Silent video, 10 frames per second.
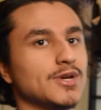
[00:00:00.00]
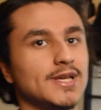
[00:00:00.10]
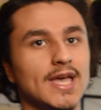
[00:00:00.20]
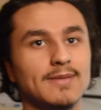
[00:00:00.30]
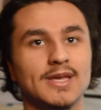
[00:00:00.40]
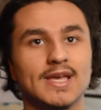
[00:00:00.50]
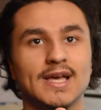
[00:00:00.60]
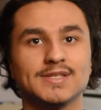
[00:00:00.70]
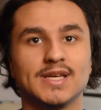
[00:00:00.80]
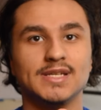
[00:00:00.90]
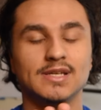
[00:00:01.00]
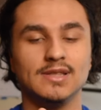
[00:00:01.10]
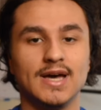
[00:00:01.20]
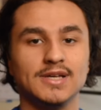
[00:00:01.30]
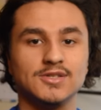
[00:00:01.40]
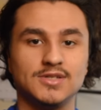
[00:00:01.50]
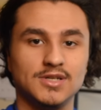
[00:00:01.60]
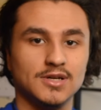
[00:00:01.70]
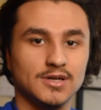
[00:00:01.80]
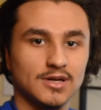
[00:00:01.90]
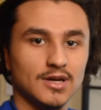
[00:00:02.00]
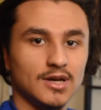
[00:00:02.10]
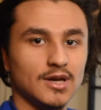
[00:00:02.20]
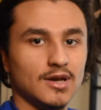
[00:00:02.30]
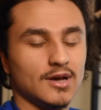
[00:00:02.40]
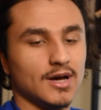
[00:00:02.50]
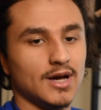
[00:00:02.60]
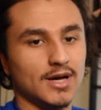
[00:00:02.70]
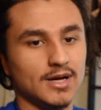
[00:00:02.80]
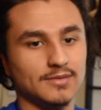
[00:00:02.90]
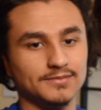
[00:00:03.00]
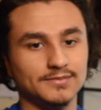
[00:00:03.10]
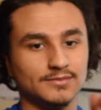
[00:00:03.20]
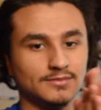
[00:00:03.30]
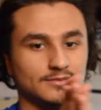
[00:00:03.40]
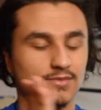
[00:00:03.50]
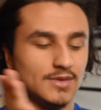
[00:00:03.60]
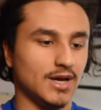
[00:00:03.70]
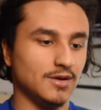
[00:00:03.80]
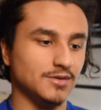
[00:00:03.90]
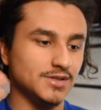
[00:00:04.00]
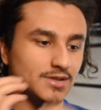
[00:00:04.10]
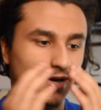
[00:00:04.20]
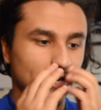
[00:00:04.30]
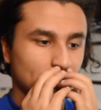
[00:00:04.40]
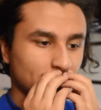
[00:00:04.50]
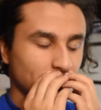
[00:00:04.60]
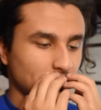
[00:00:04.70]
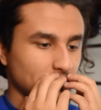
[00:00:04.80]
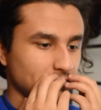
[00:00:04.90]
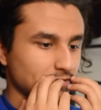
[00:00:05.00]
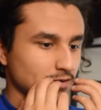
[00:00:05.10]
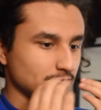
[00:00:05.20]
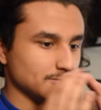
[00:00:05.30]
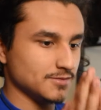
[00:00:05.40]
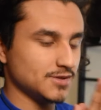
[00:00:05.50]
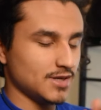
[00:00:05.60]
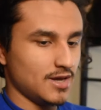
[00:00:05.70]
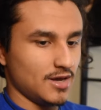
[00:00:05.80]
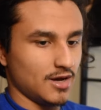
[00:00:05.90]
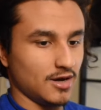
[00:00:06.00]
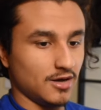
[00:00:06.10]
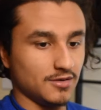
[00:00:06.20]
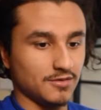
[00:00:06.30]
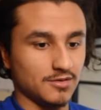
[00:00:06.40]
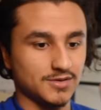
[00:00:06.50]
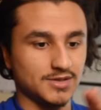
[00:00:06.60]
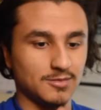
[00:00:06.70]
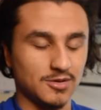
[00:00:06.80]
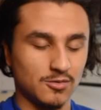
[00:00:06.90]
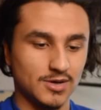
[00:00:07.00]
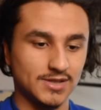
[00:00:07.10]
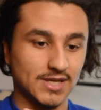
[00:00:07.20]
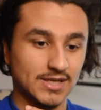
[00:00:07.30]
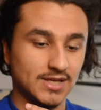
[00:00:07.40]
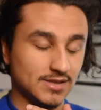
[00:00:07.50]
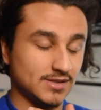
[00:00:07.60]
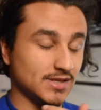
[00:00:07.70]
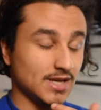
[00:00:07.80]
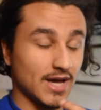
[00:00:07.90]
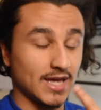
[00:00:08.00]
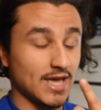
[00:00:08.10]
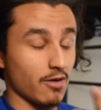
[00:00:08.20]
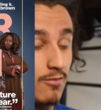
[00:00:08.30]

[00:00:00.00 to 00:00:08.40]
pre-gaming as I did last year. Um, I only saw a handful of films. Uh, some of the ones I didn't see, I can't